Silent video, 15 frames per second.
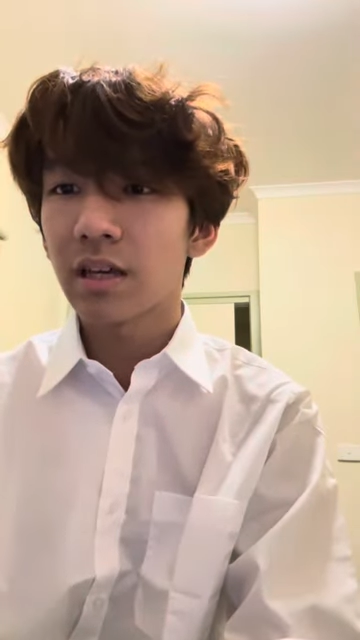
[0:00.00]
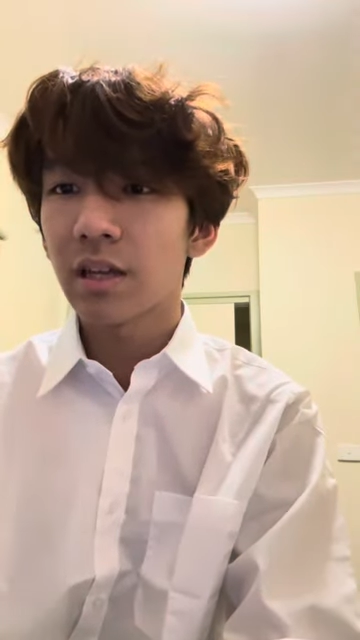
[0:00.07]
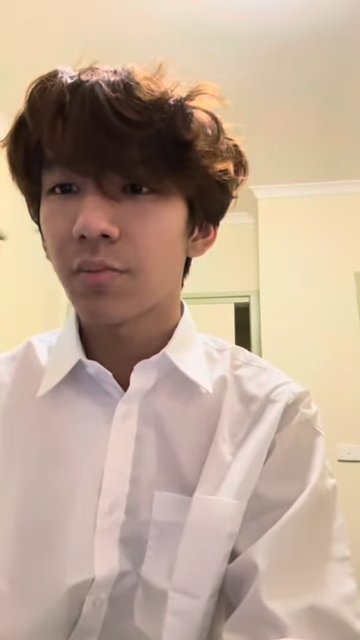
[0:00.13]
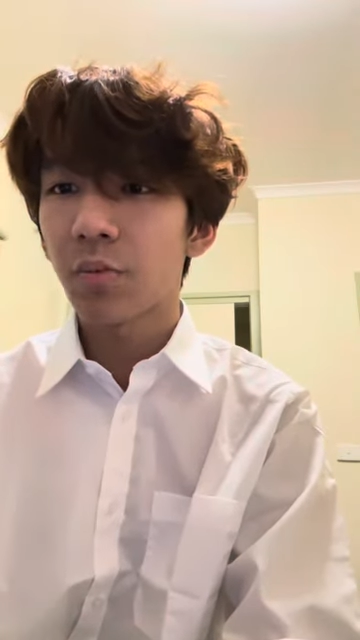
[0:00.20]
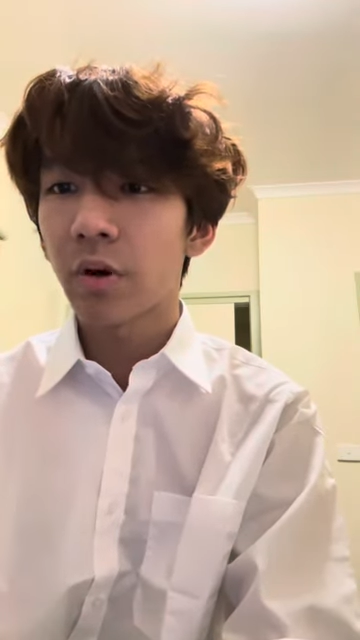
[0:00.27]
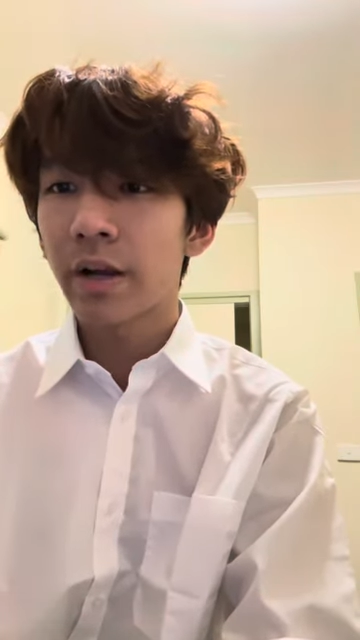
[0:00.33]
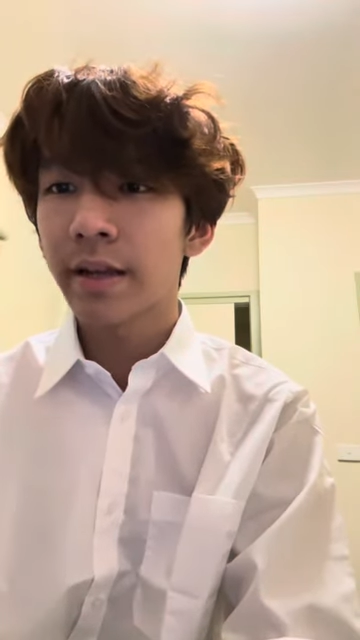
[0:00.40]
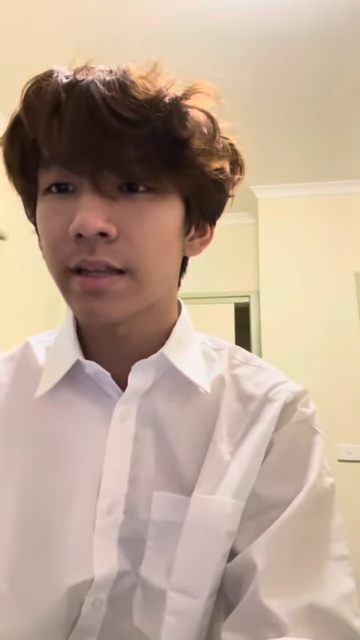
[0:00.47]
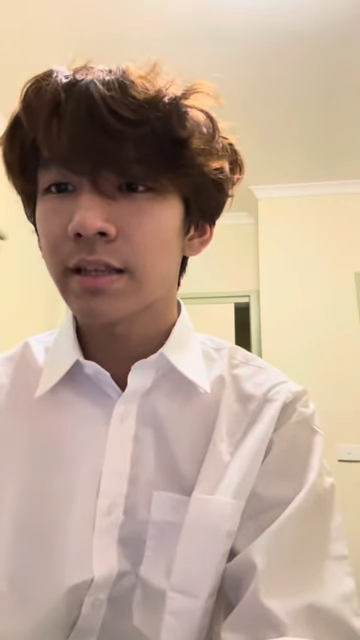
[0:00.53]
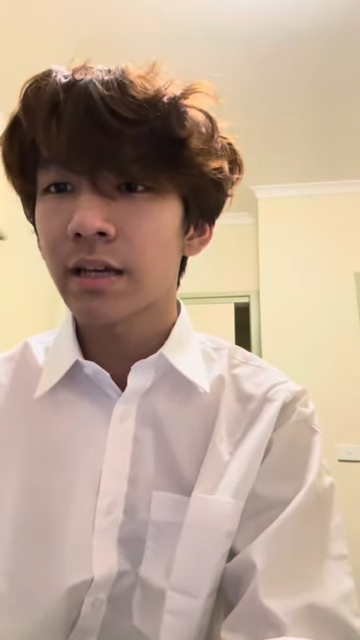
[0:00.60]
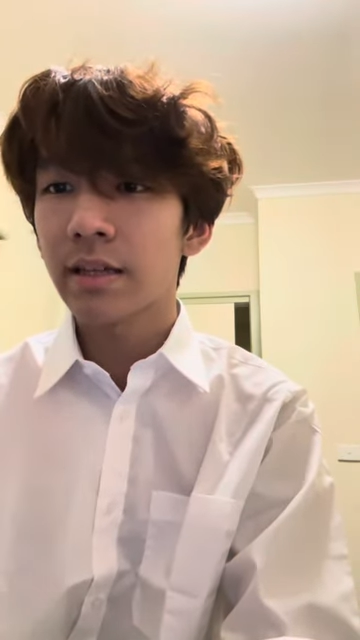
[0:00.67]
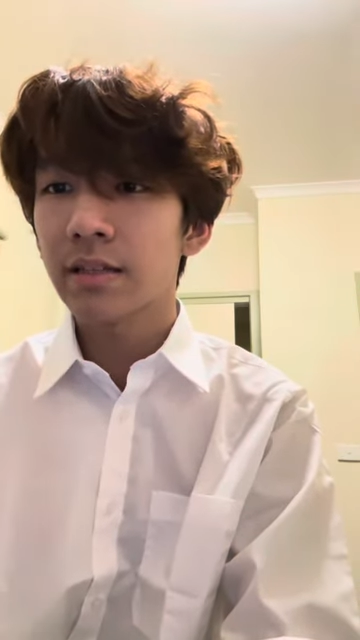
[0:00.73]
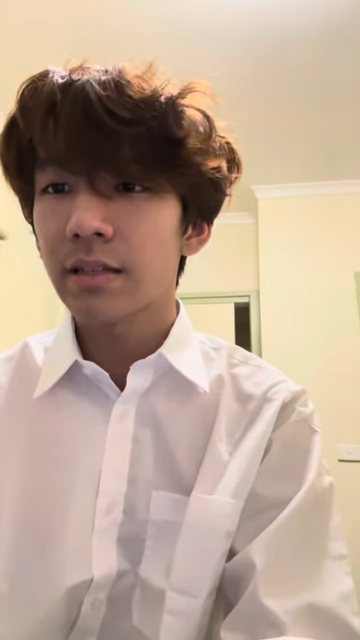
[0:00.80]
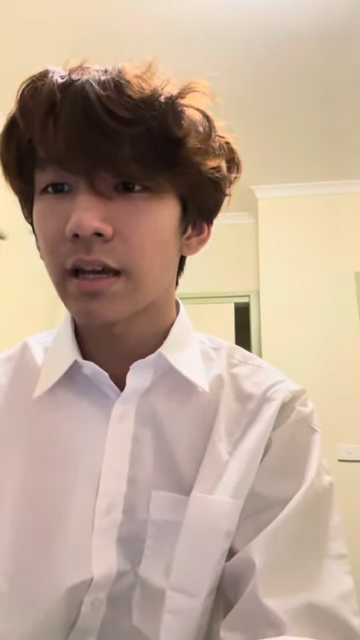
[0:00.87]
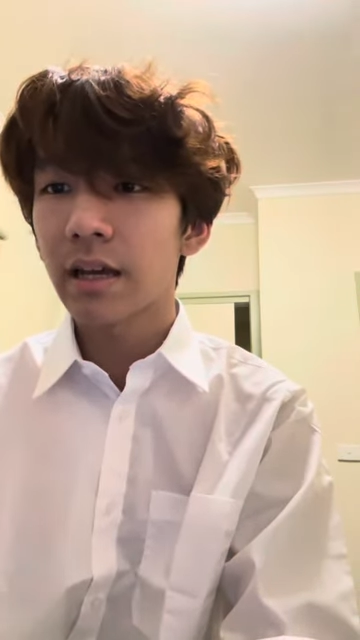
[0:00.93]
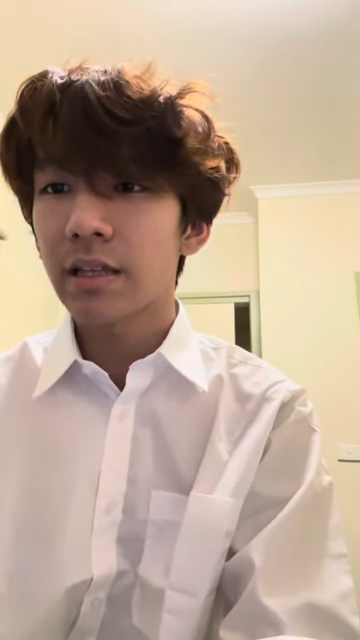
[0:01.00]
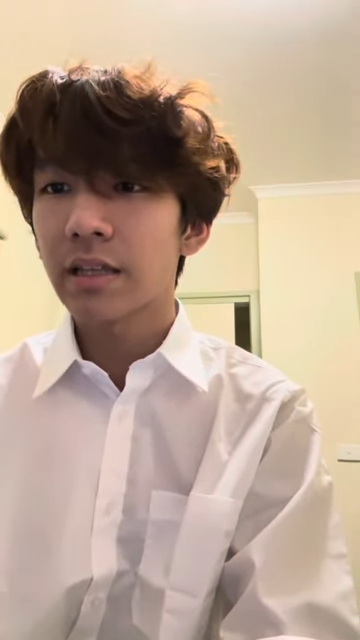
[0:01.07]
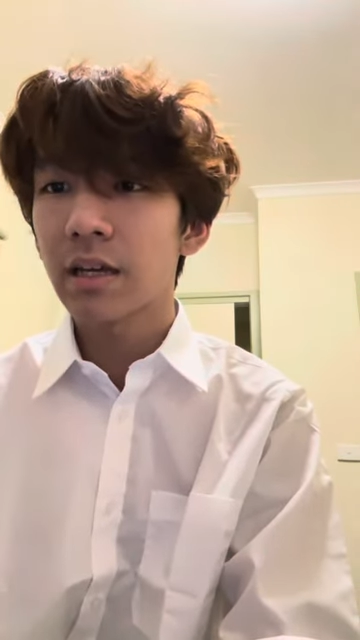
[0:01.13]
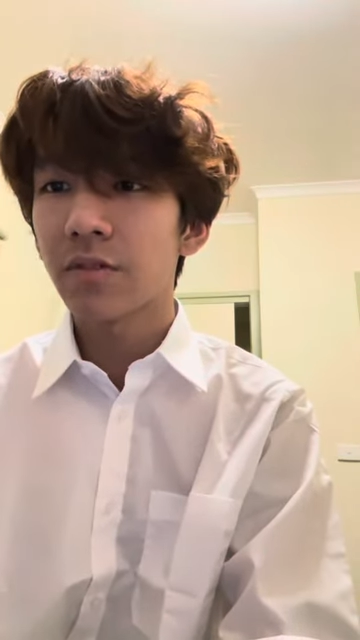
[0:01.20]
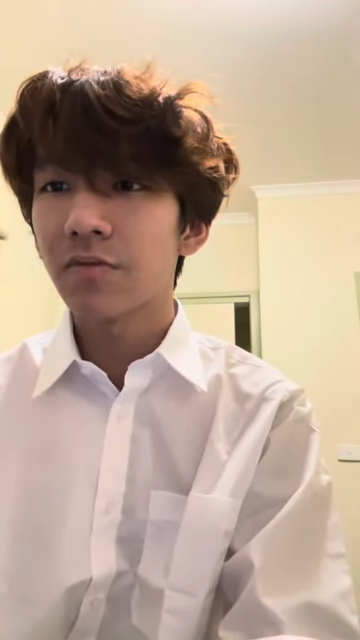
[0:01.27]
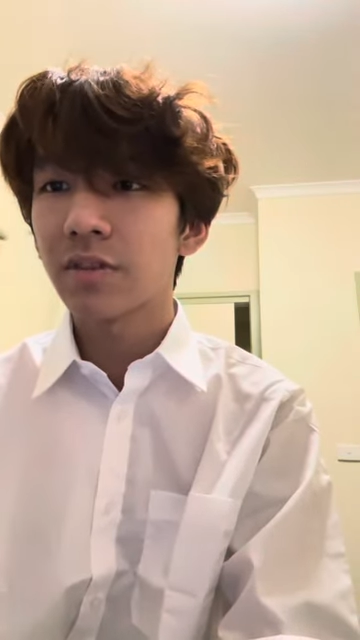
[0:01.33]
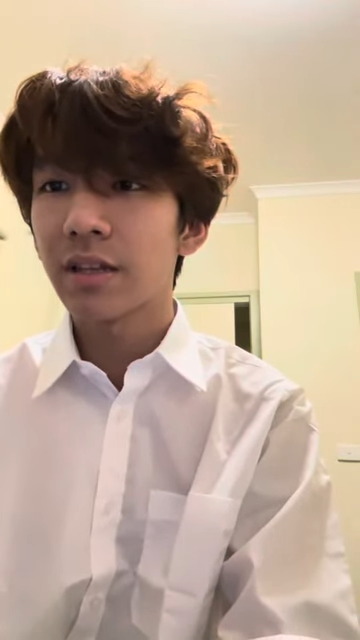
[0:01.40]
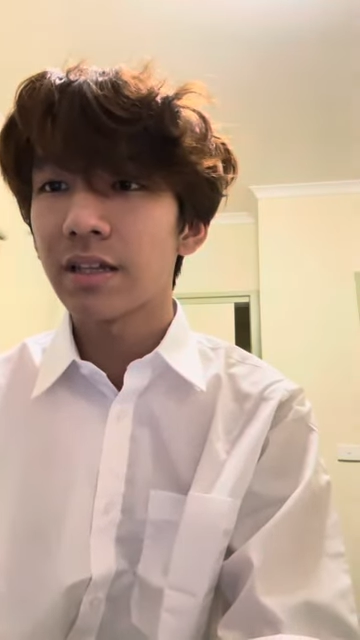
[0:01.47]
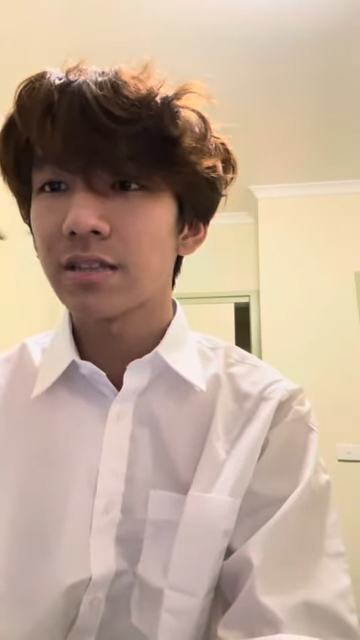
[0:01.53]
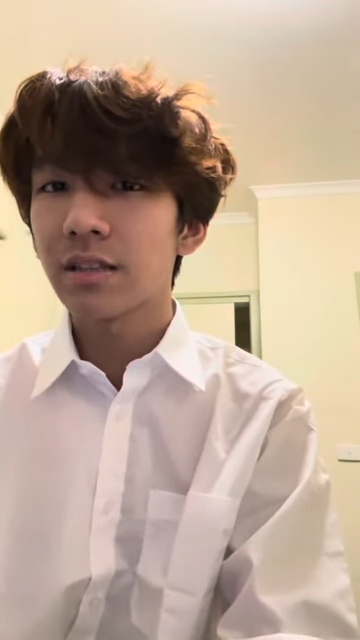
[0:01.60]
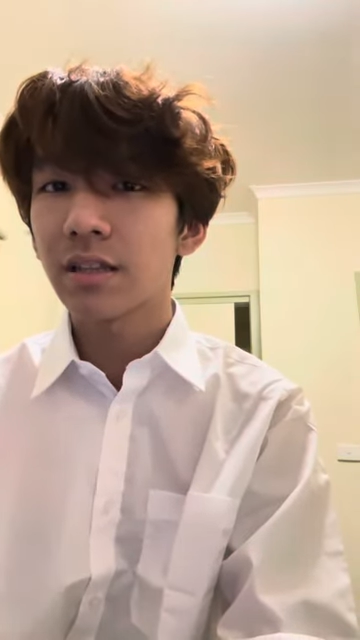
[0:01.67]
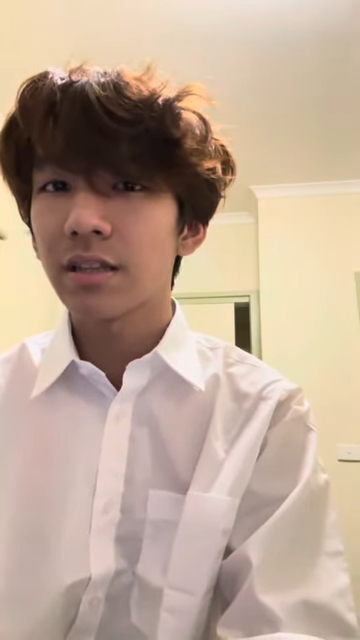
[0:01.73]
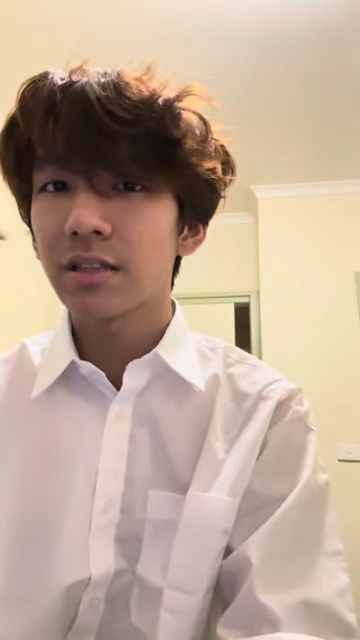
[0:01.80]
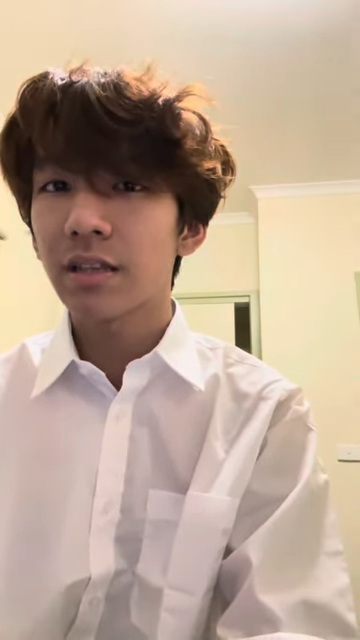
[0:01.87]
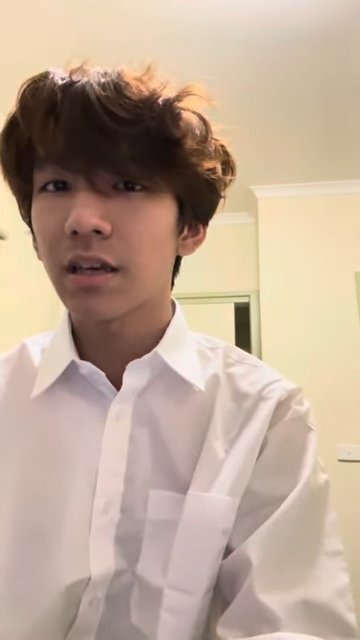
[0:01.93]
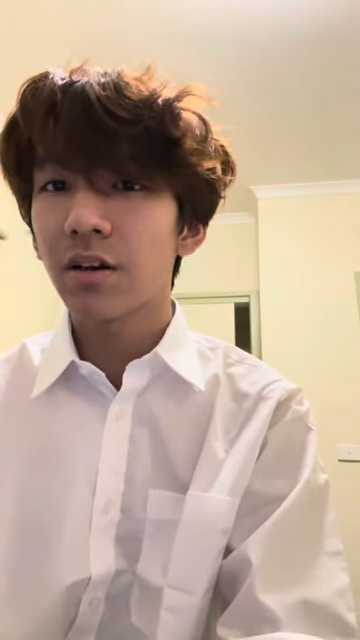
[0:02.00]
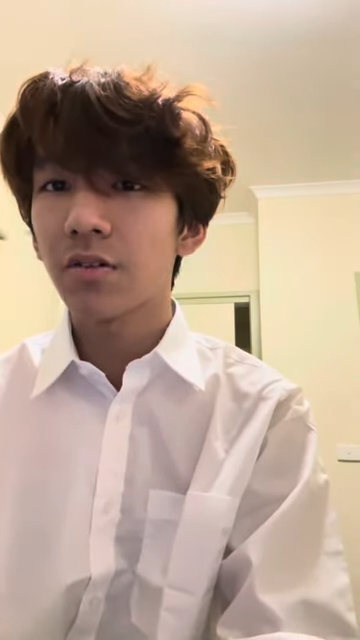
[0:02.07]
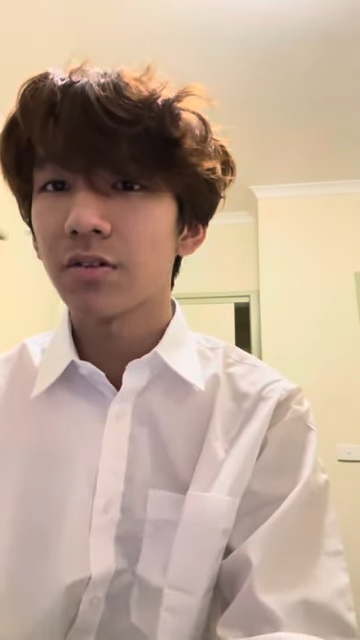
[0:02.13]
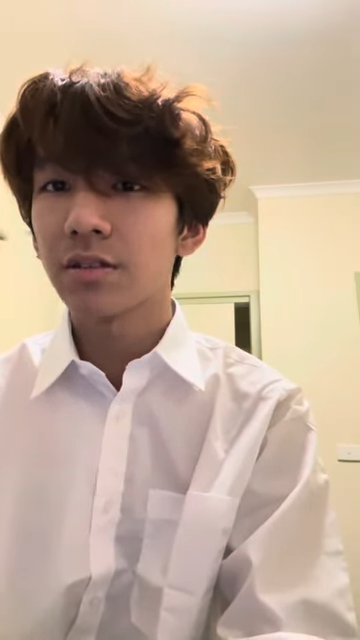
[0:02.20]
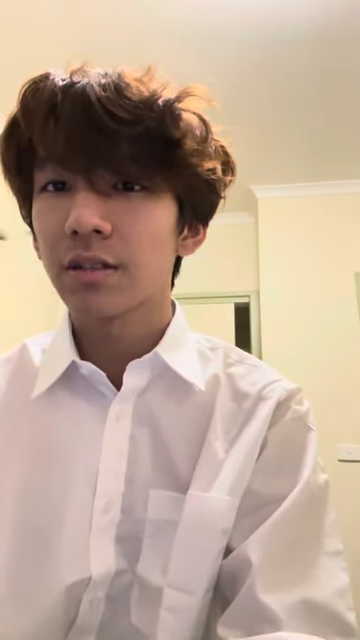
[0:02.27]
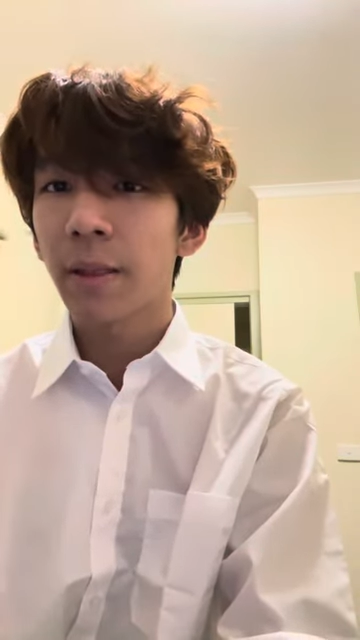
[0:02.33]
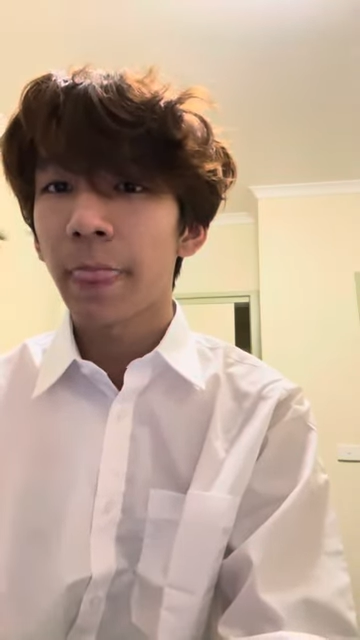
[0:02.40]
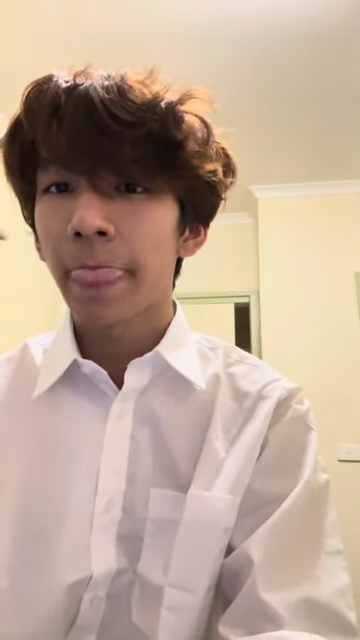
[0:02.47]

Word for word: and practice active listening skills.